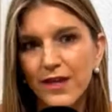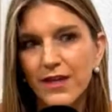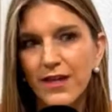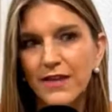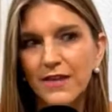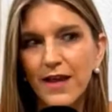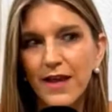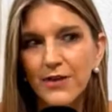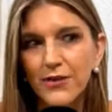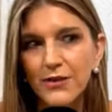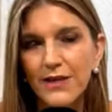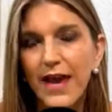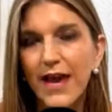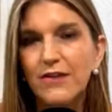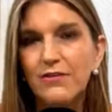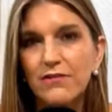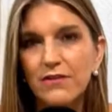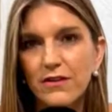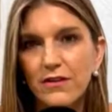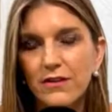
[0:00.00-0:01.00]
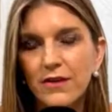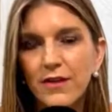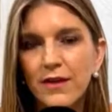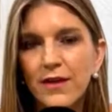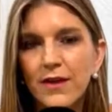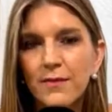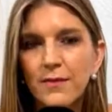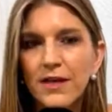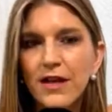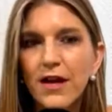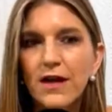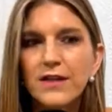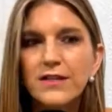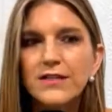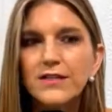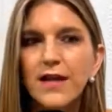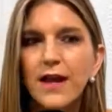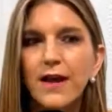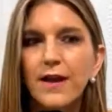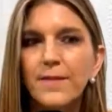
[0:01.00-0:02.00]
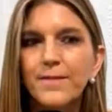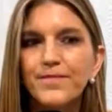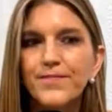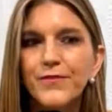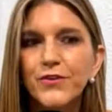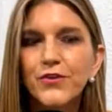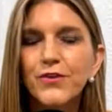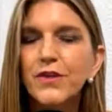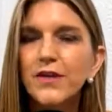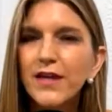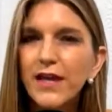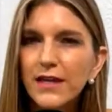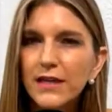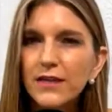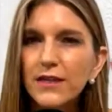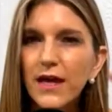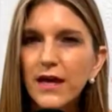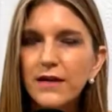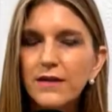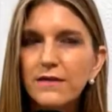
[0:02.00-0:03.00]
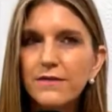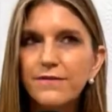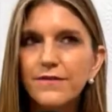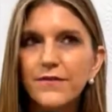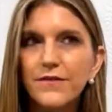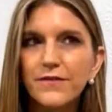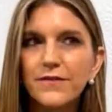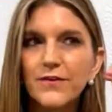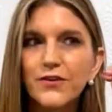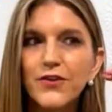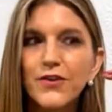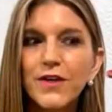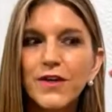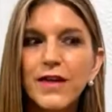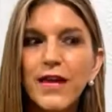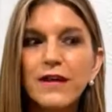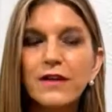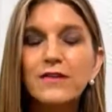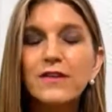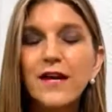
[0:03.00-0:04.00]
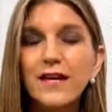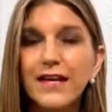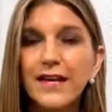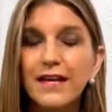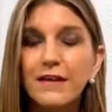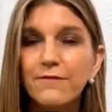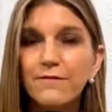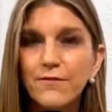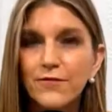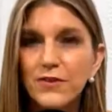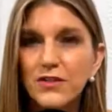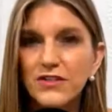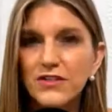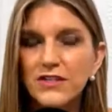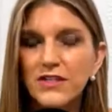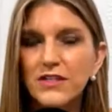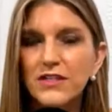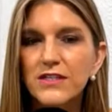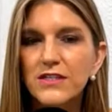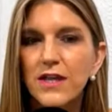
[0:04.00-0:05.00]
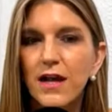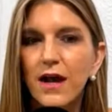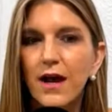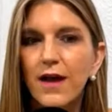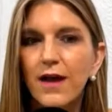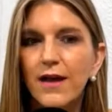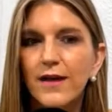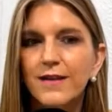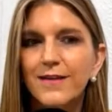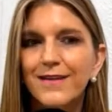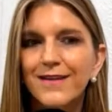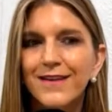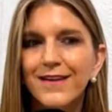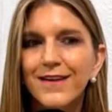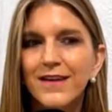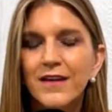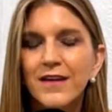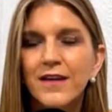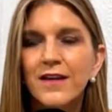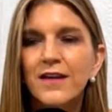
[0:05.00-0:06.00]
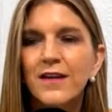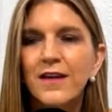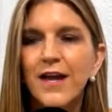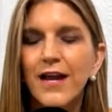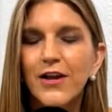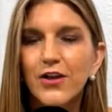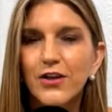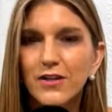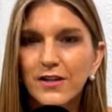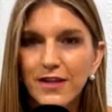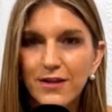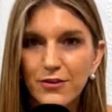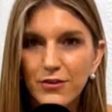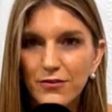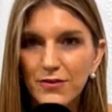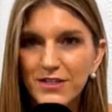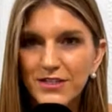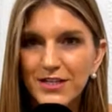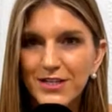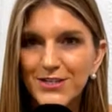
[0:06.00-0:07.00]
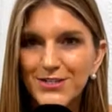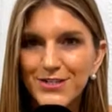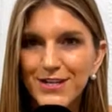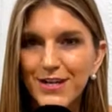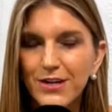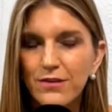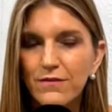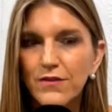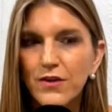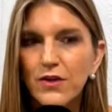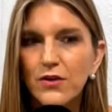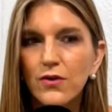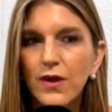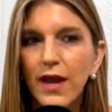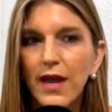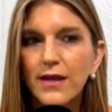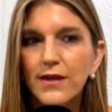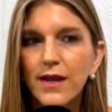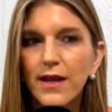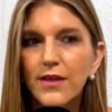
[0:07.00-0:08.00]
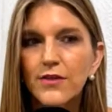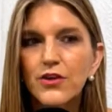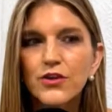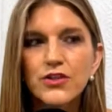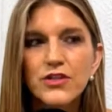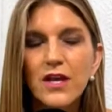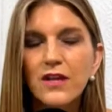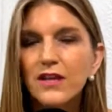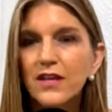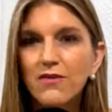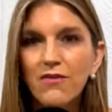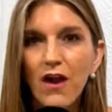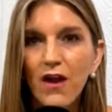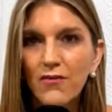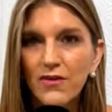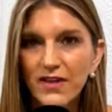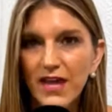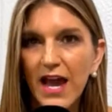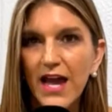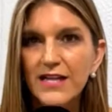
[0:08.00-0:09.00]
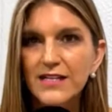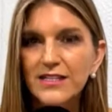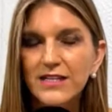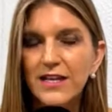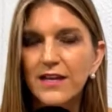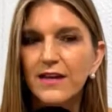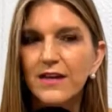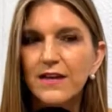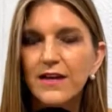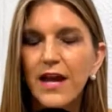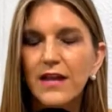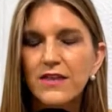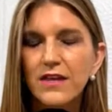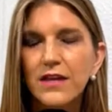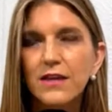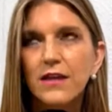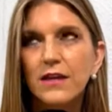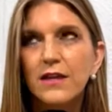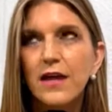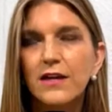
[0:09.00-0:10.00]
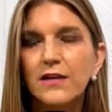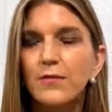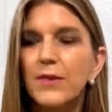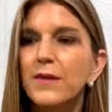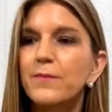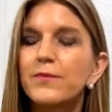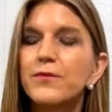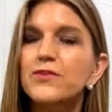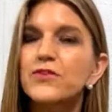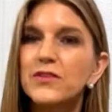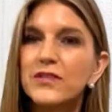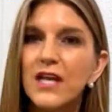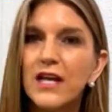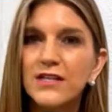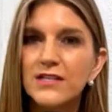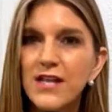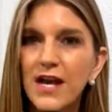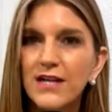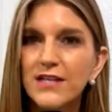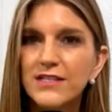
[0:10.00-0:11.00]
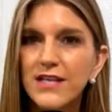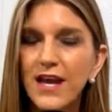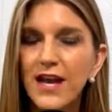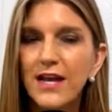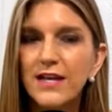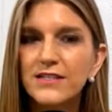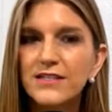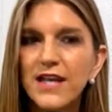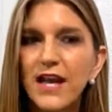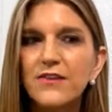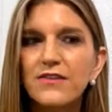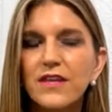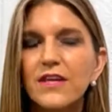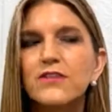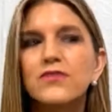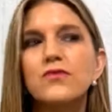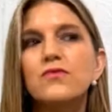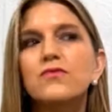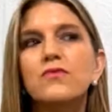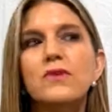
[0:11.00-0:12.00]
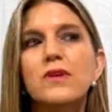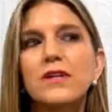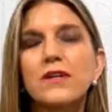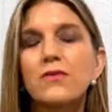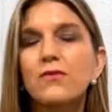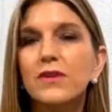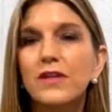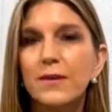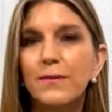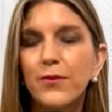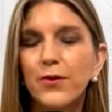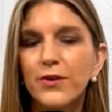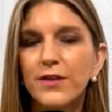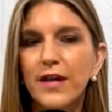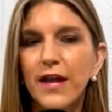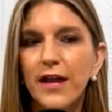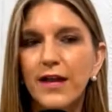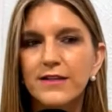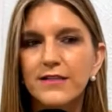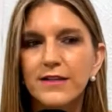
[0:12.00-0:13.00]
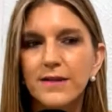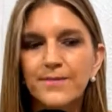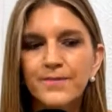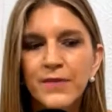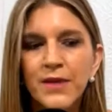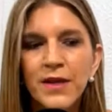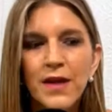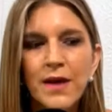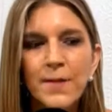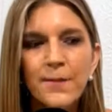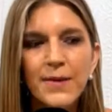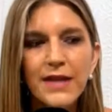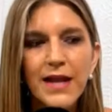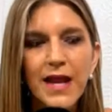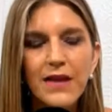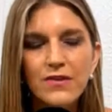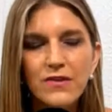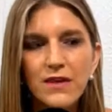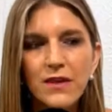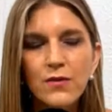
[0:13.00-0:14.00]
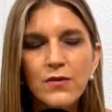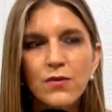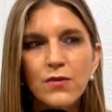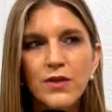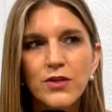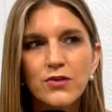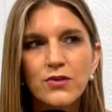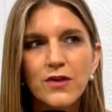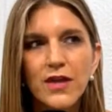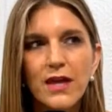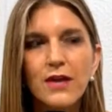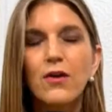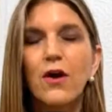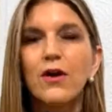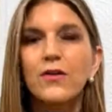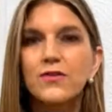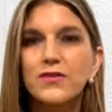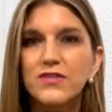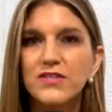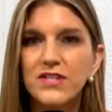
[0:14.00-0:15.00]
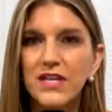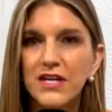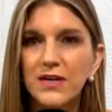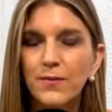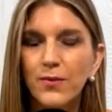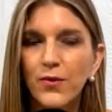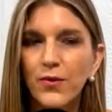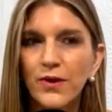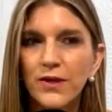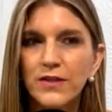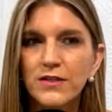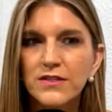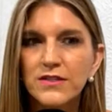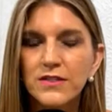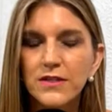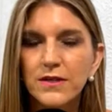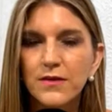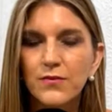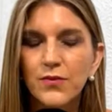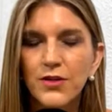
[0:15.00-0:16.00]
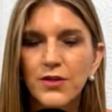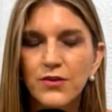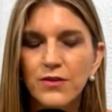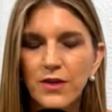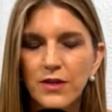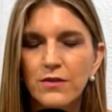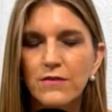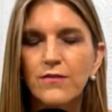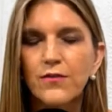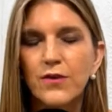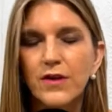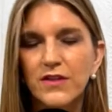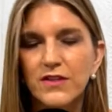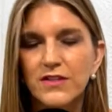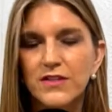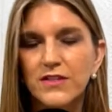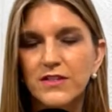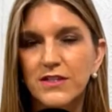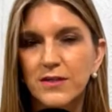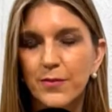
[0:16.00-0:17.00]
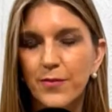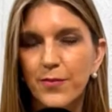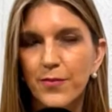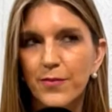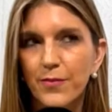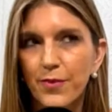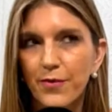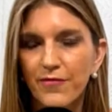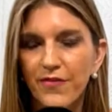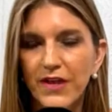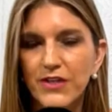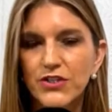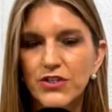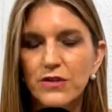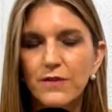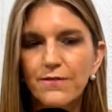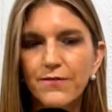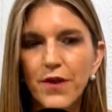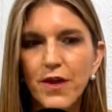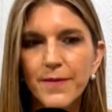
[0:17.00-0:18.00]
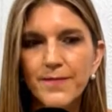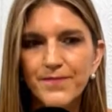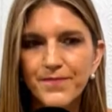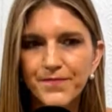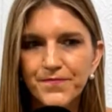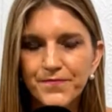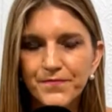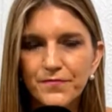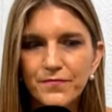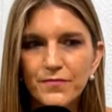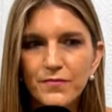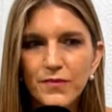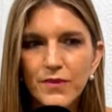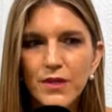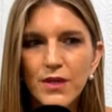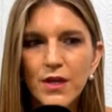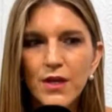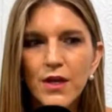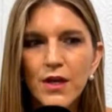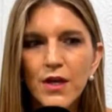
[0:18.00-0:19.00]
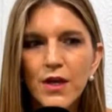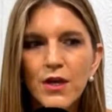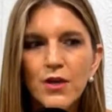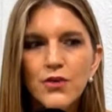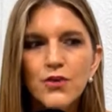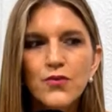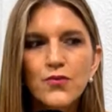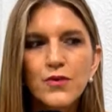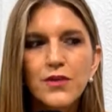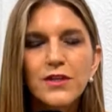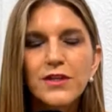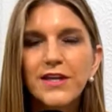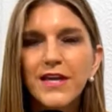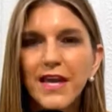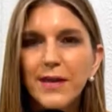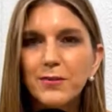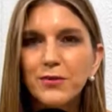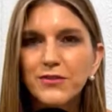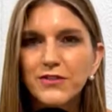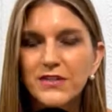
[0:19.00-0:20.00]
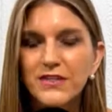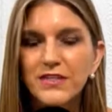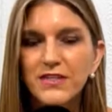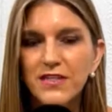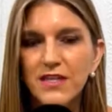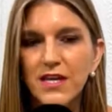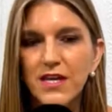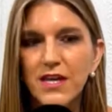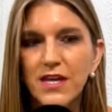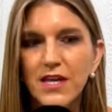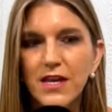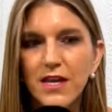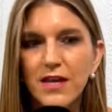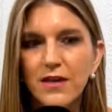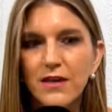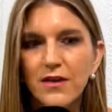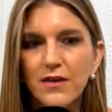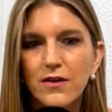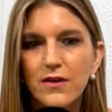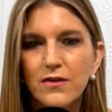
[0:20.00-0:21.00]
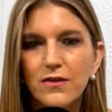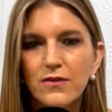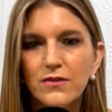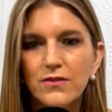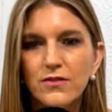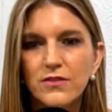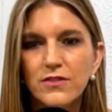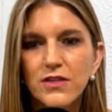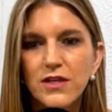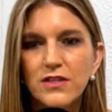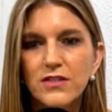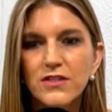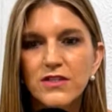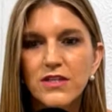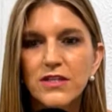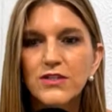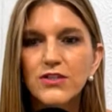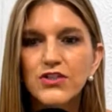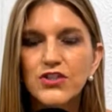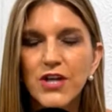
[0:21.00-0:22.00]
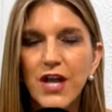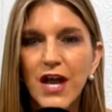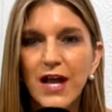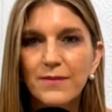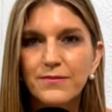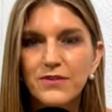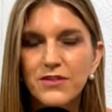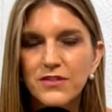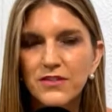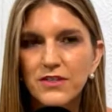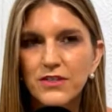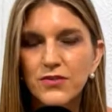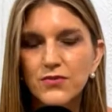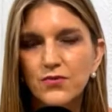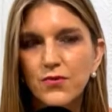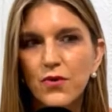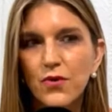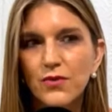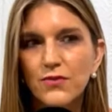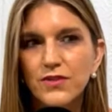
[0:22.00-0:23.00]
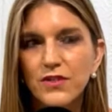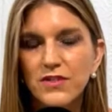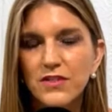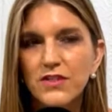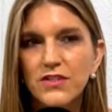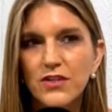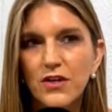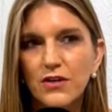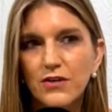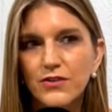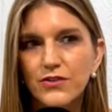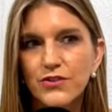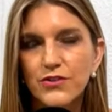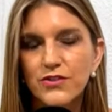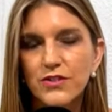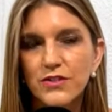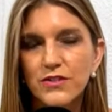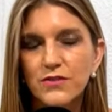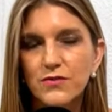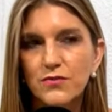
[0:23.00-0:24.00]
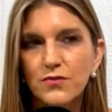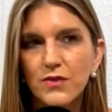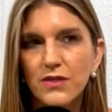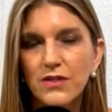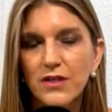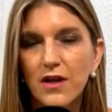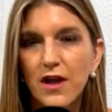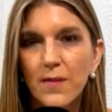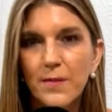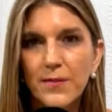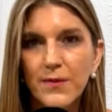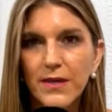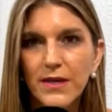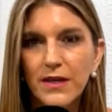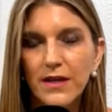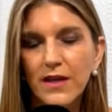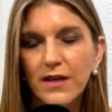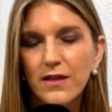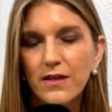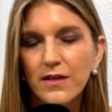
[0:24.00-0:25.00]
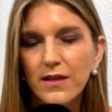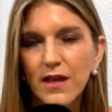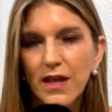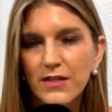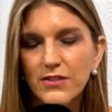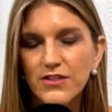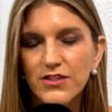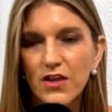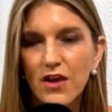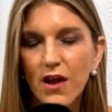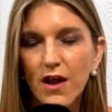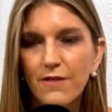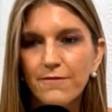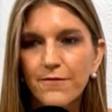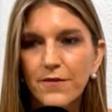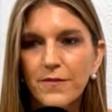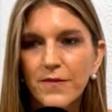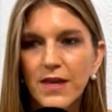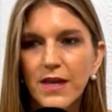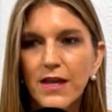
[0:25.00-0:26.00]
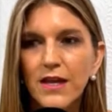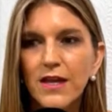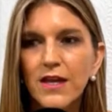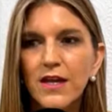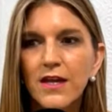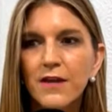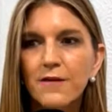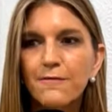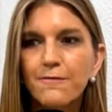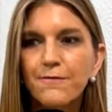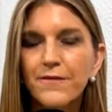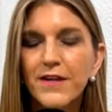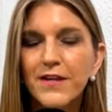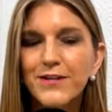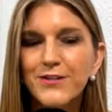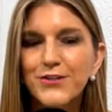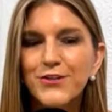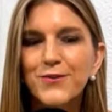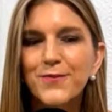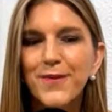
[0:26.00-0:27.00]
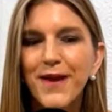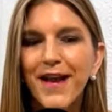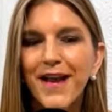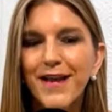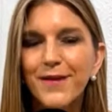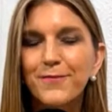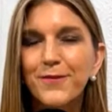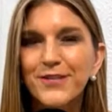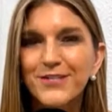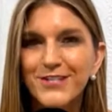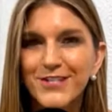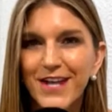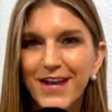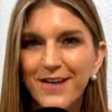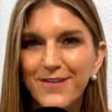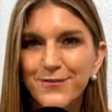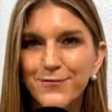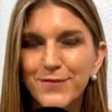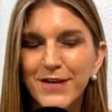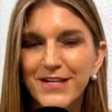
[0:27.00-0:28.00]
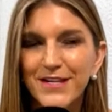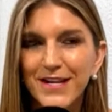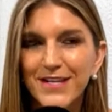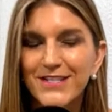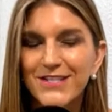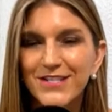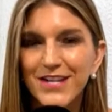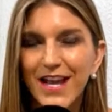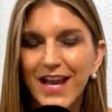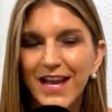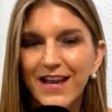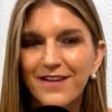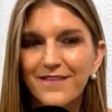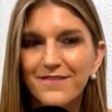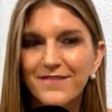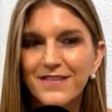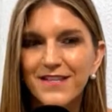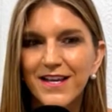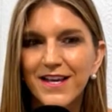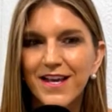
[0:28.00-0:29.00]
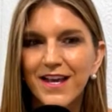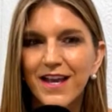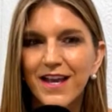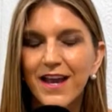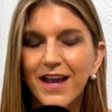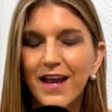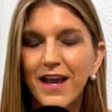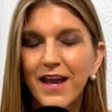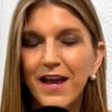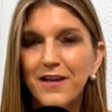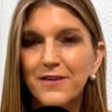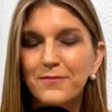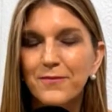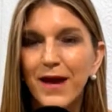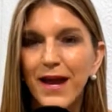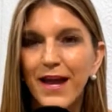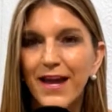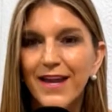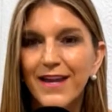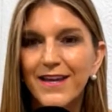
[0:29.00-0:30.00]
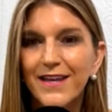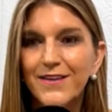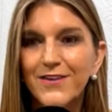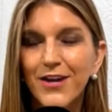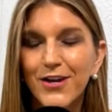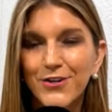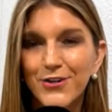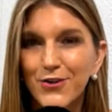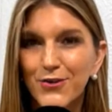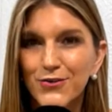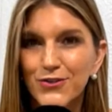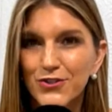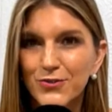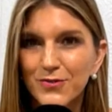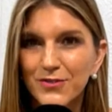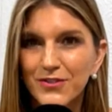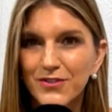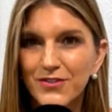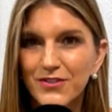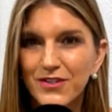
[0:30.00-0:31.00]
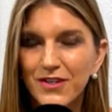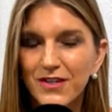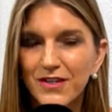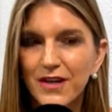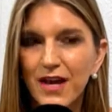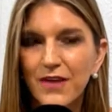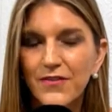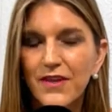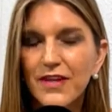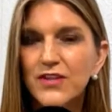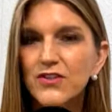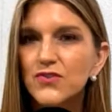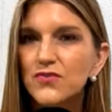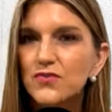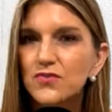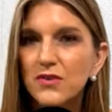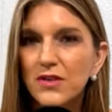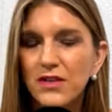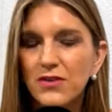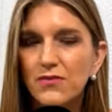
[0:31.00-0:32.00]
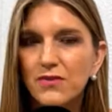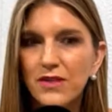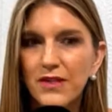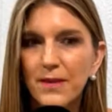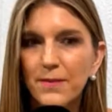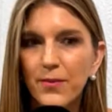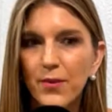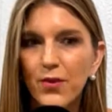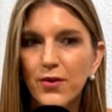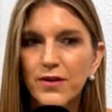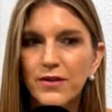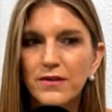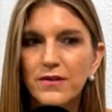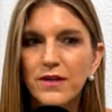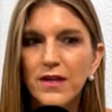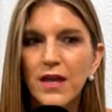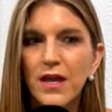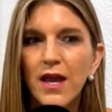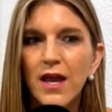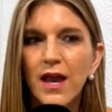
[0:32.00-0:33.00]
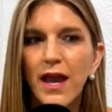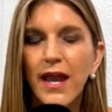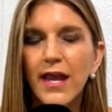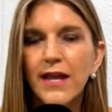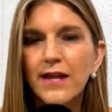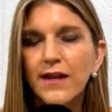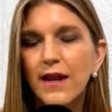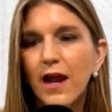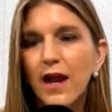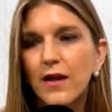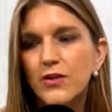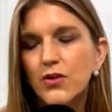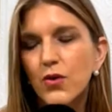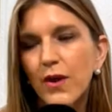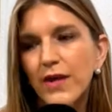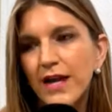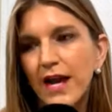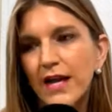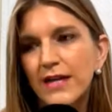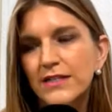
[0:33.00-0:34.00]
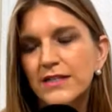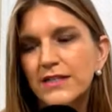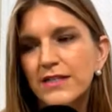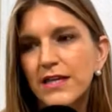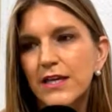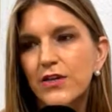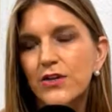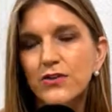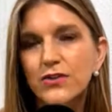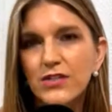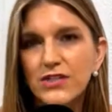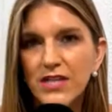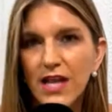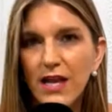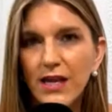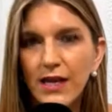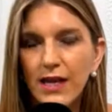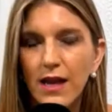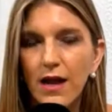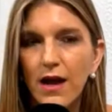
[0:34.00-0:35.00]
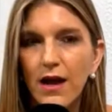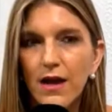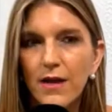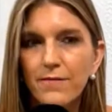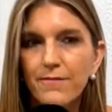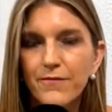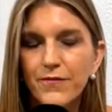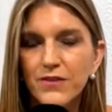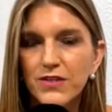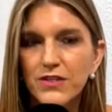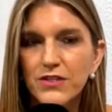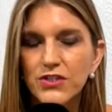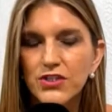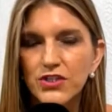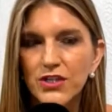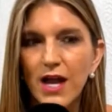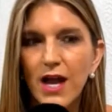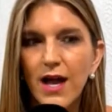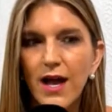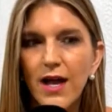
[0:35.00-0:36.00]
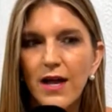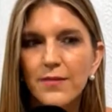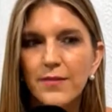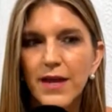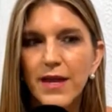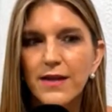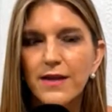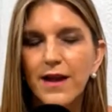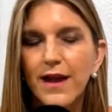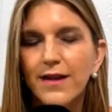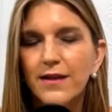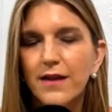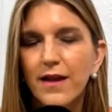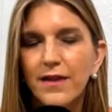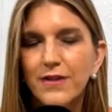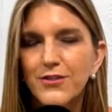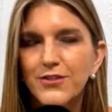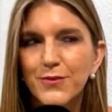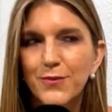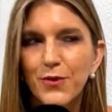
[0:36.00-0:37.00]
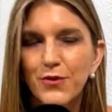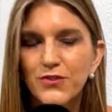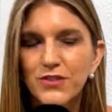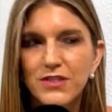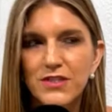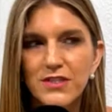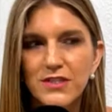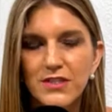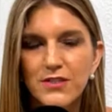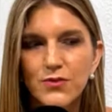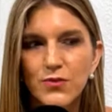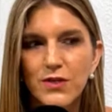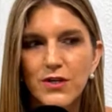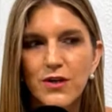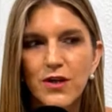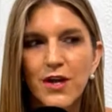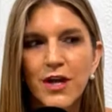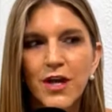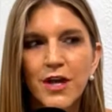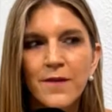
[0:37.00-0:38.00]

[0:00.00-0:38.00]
and lateral, because you can get a lot of inferences on. I call it like a 360 interview, and there's nothing wrong with asking. I think a lot of people just tend not to ask. I think it's really, really important to ask. But I think when you get all those data points when you're interviewing, this is in the professional front, you're really able to see, does this job, does this role, does this culture, does what the company has to offer me fit into my must-haves, my nice-to-haves, and my non-negotiables? I think it's really, really important. And quite honestly, you're signing up for this job. And I actually posted this on Twitter.